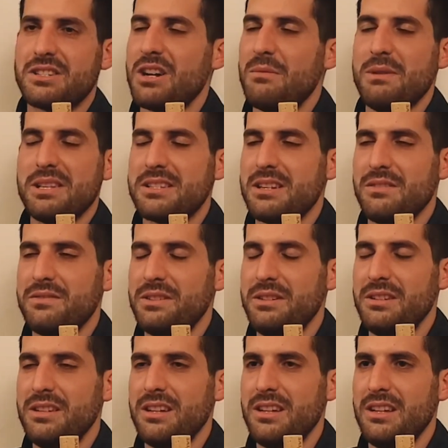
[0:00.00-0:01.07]
saw myself
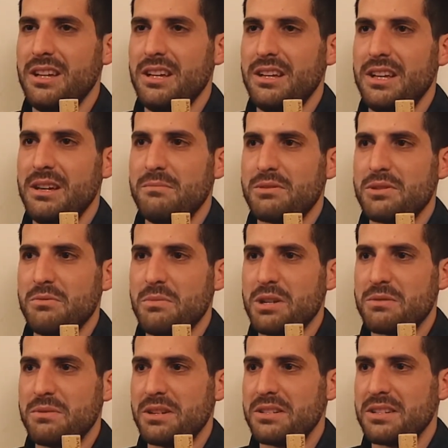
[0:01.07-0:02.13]
in him so
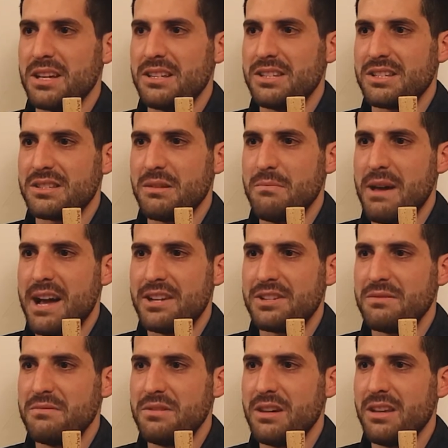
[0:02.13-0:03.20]
much, because I just
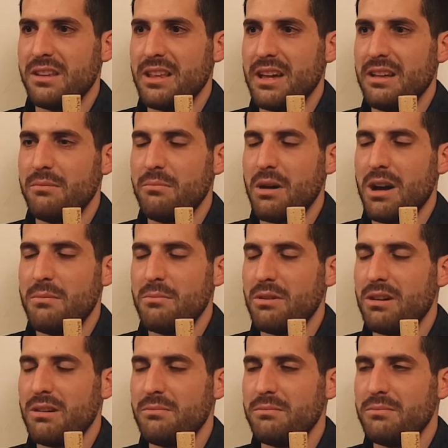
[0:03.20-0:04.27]
imagined that my
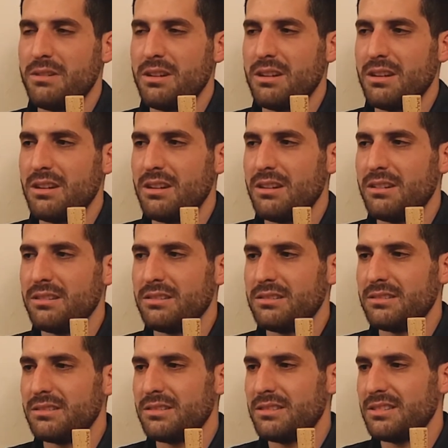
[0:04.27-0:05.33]
mom
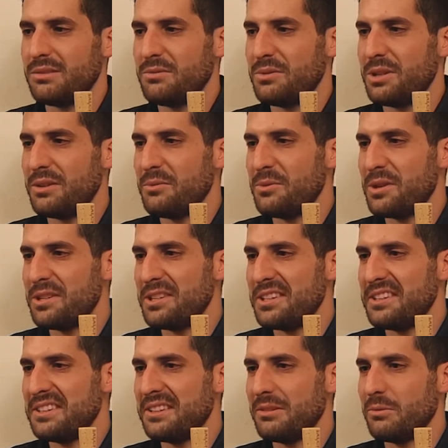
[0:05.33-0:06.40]
would have
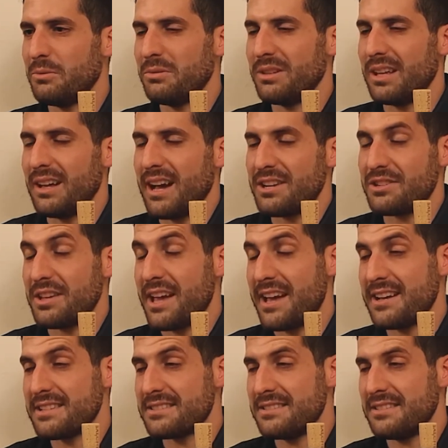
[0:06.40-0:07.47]
done. Yeah, actually
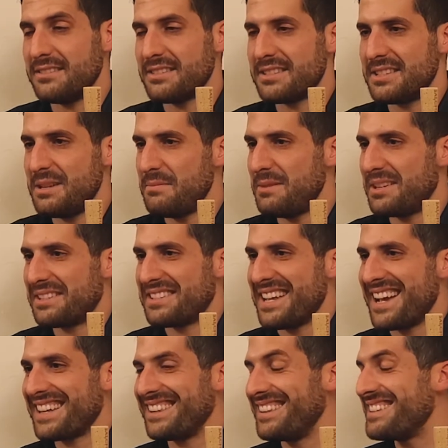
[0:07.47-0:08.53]
has done the same
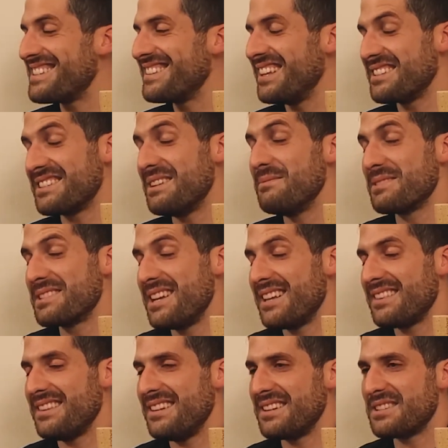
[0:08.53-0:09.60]
exact
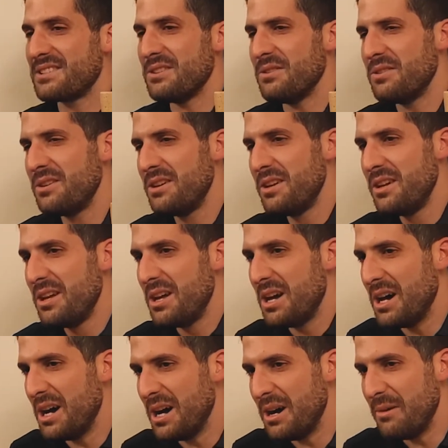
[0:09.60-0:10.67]
thing. So
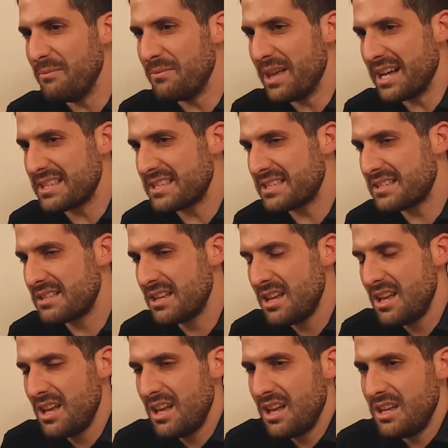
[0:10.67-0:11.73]

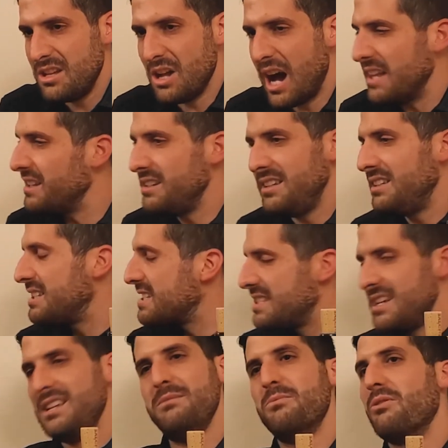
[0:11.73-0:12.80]
I didn't need to
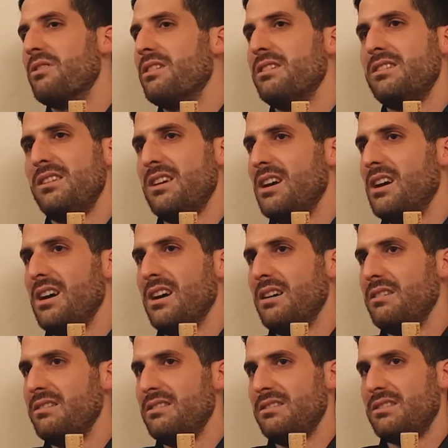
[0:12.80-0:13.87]
see any more
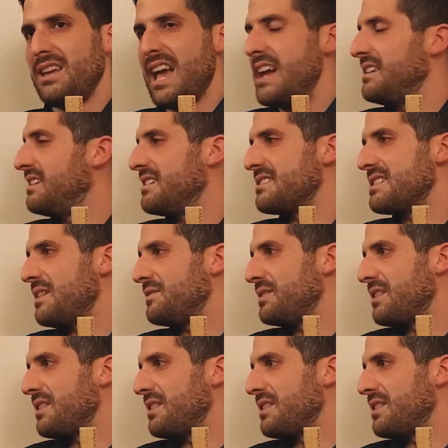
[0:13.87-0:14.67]
candidates after